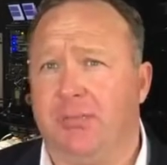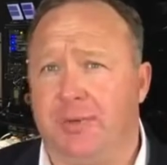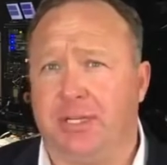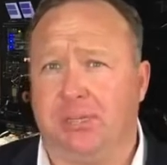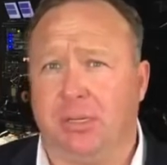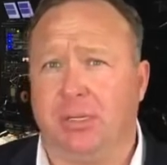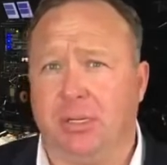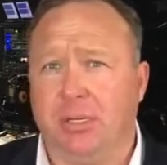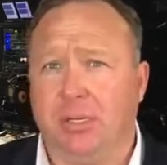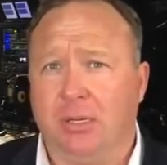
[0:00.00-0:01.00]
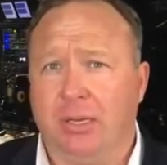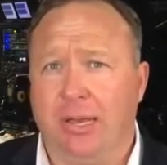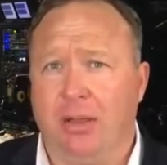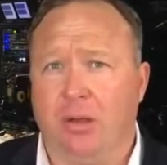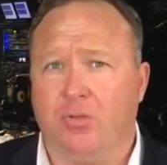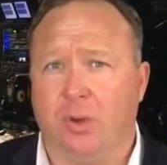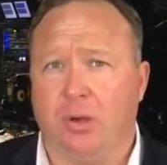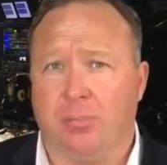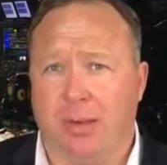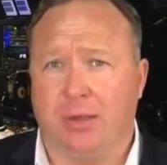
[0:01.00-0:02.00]
Facebook and on
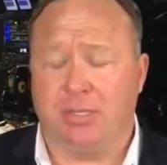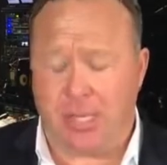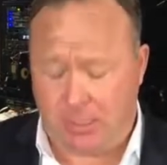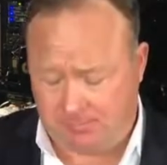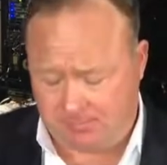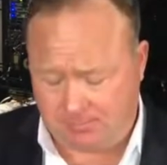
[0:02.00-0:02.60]
Twitter Periscope.